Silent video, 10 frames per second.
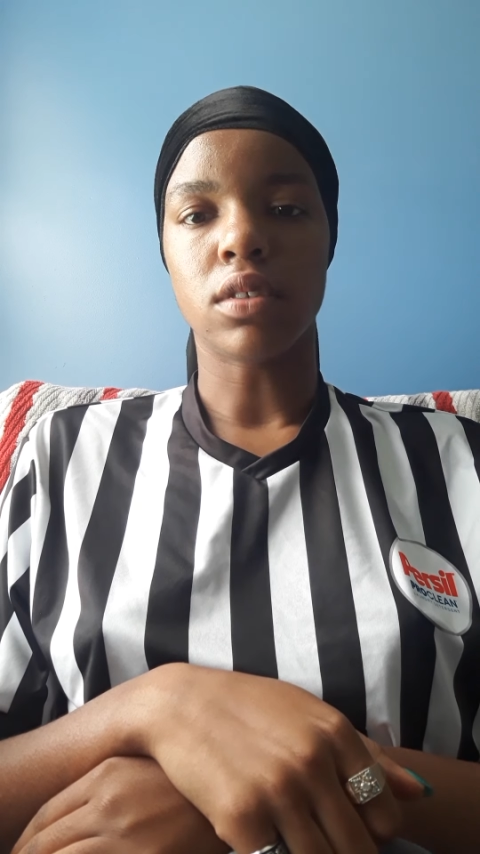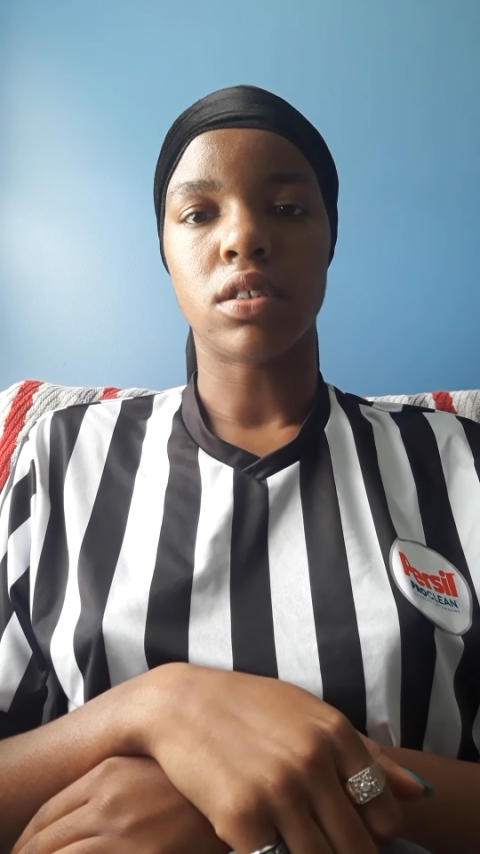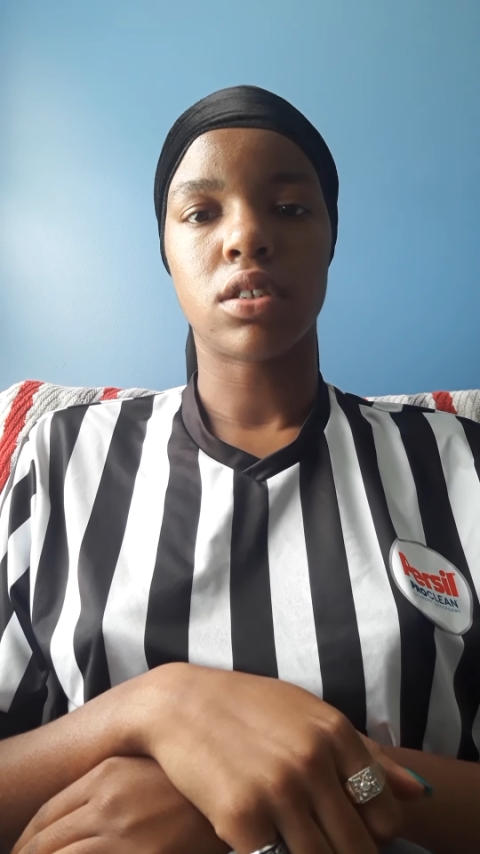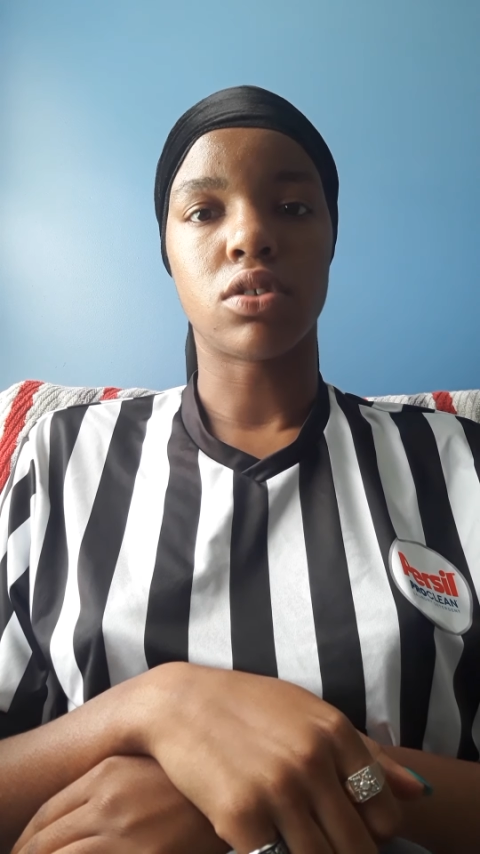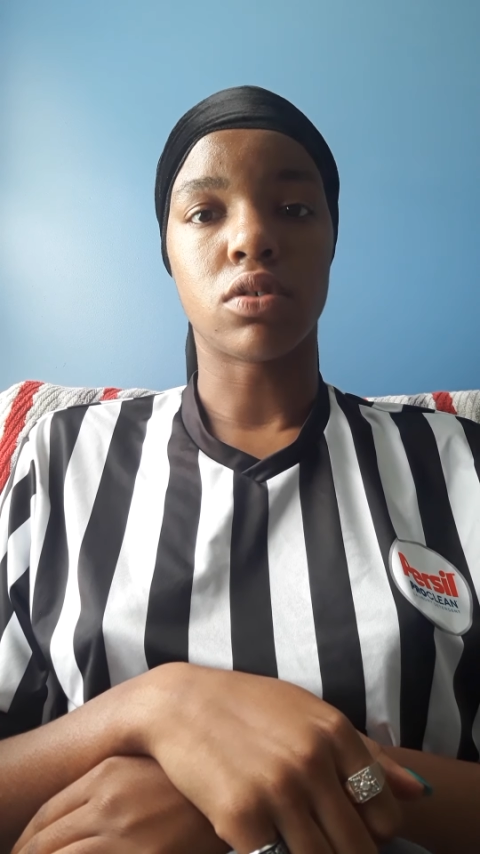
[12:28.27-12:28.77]

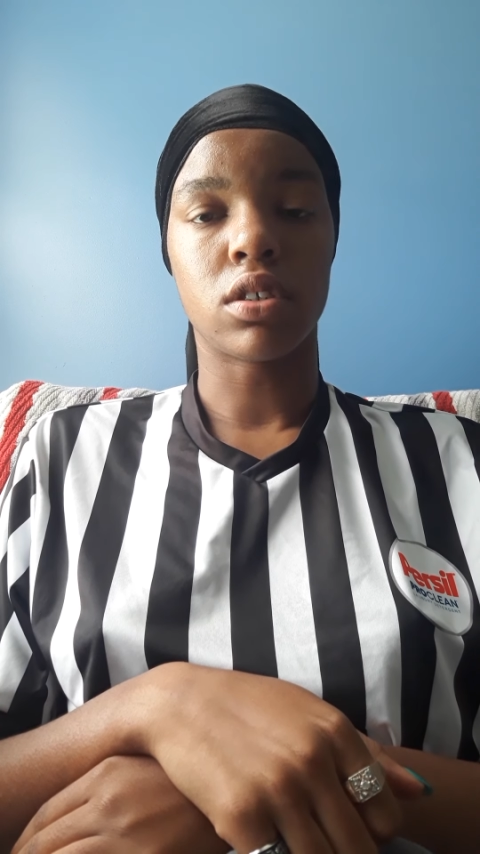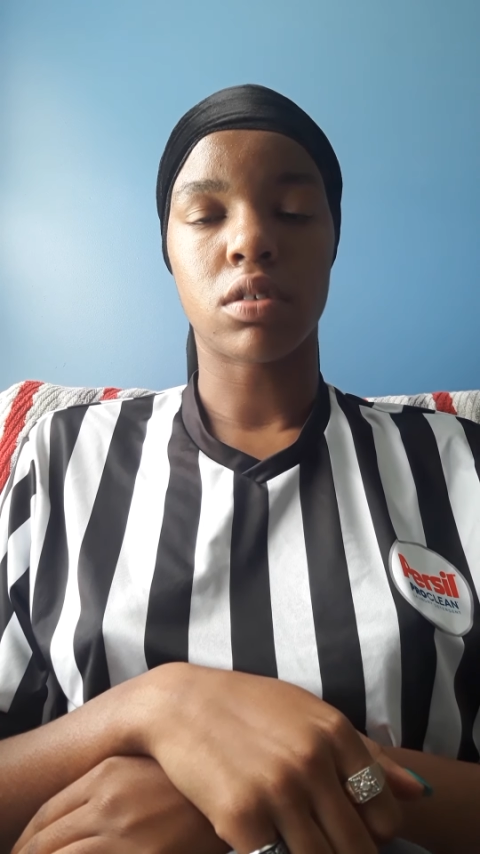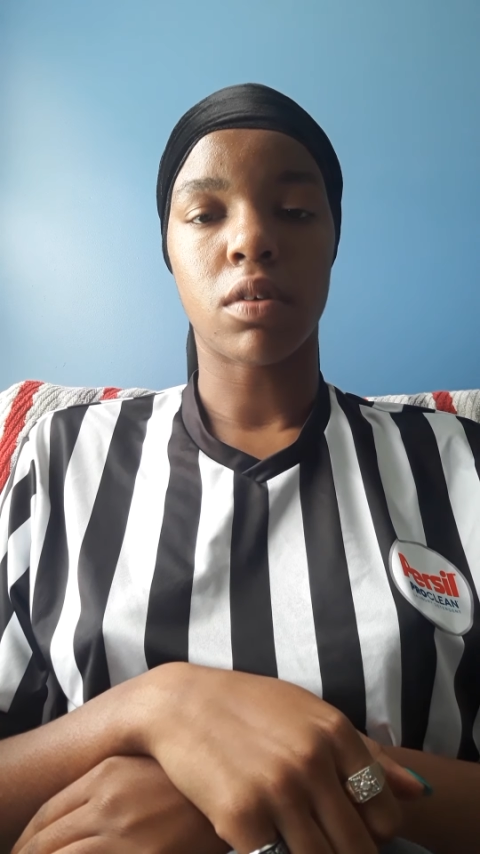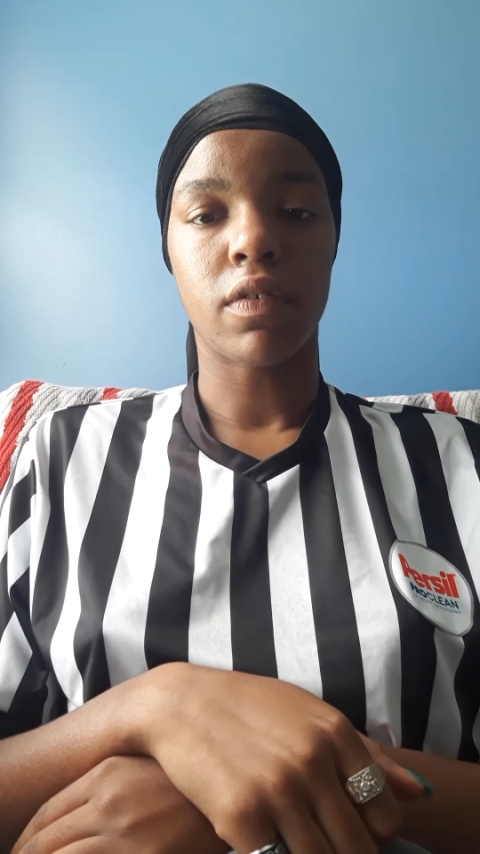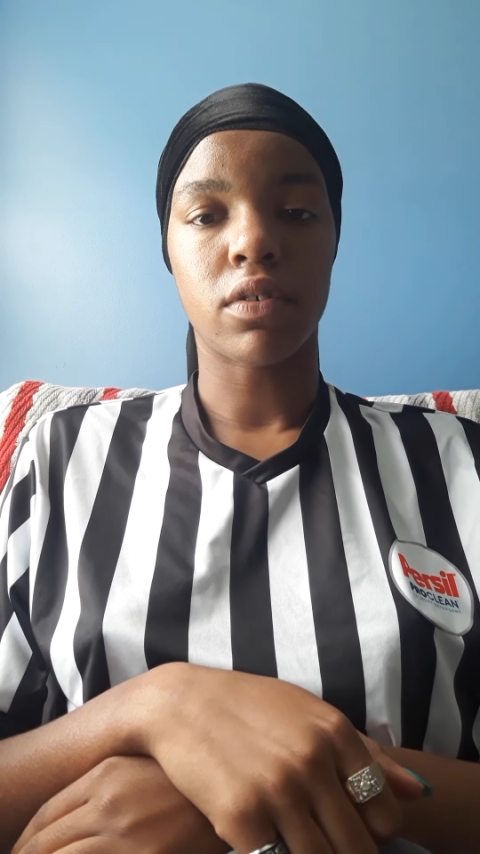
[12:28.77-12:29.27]
storage on
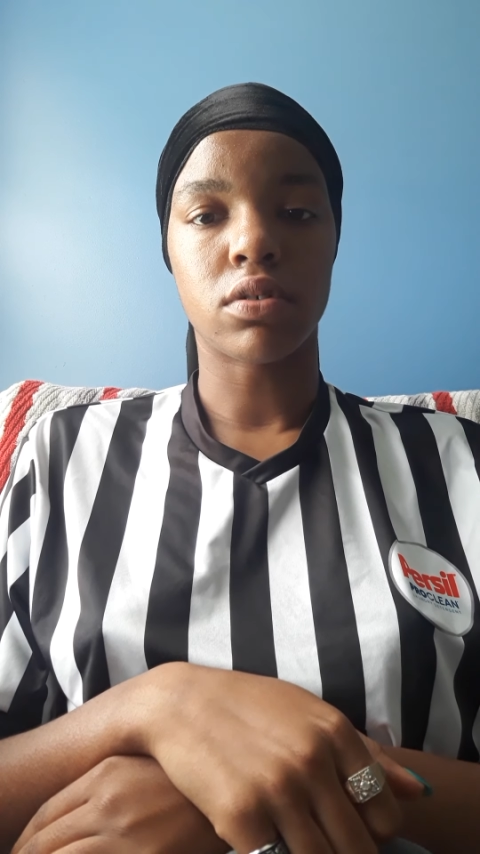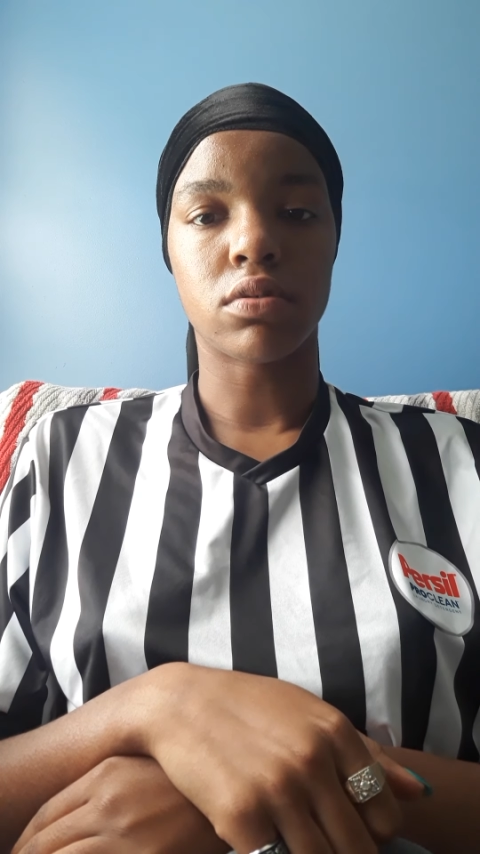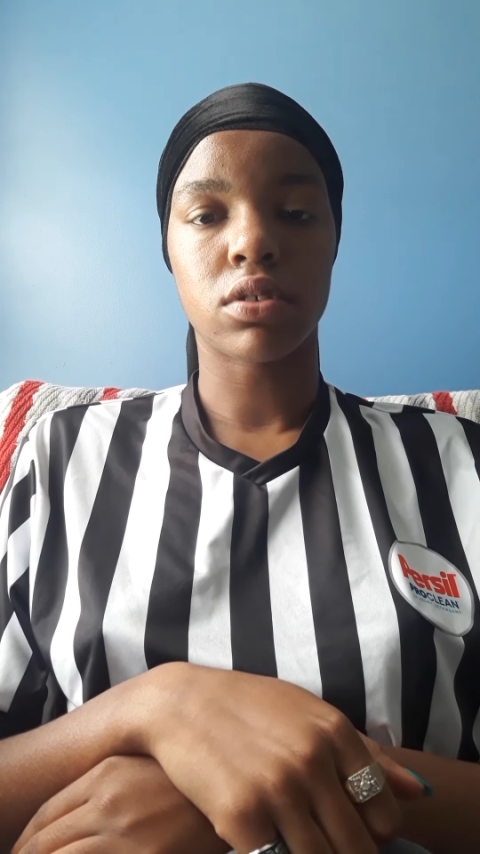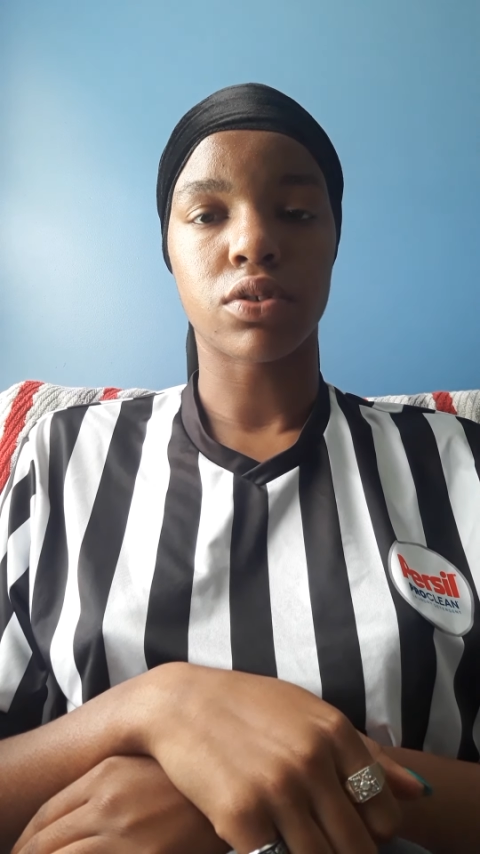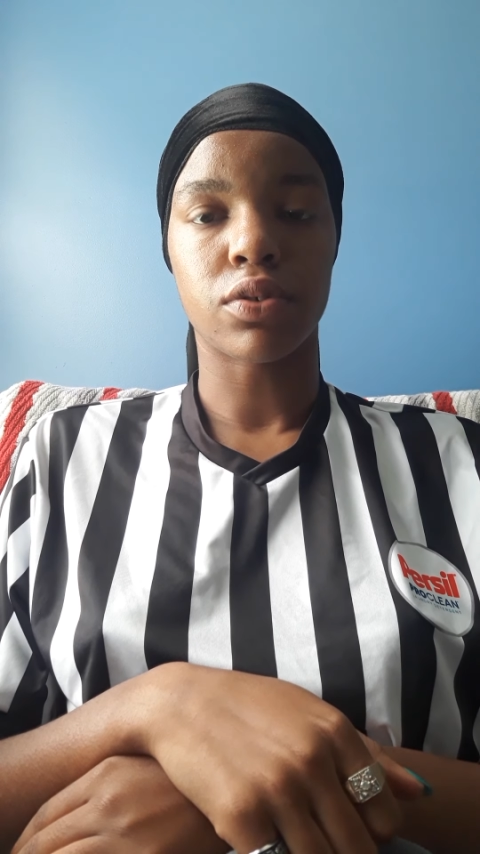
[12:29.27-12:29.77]
my
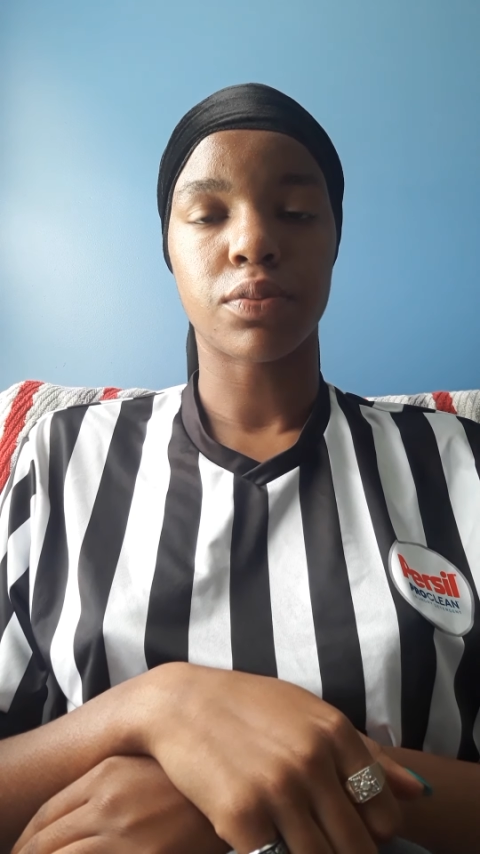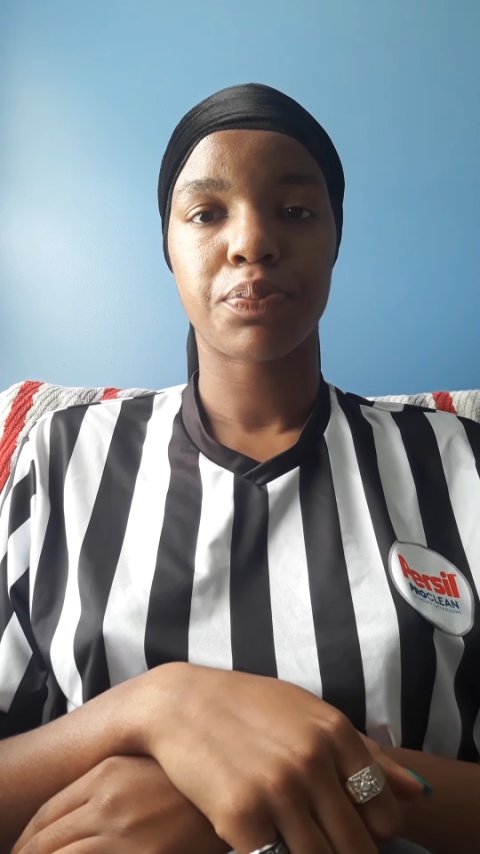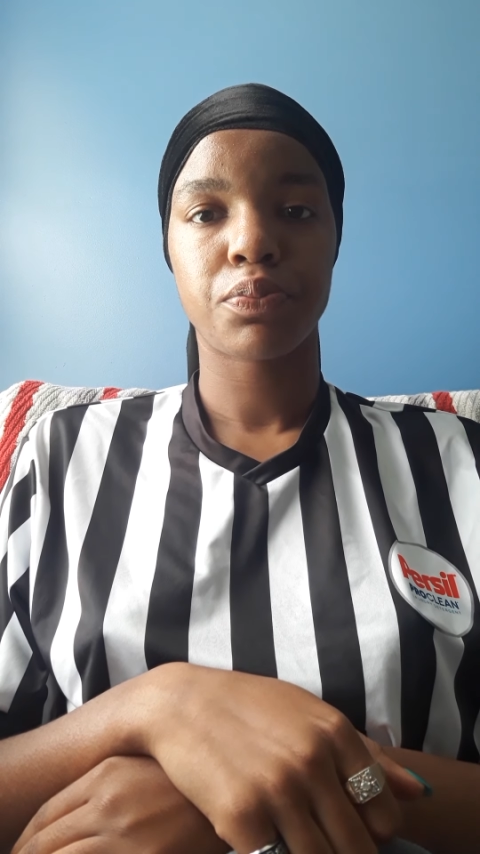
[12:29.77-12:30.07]
phone. So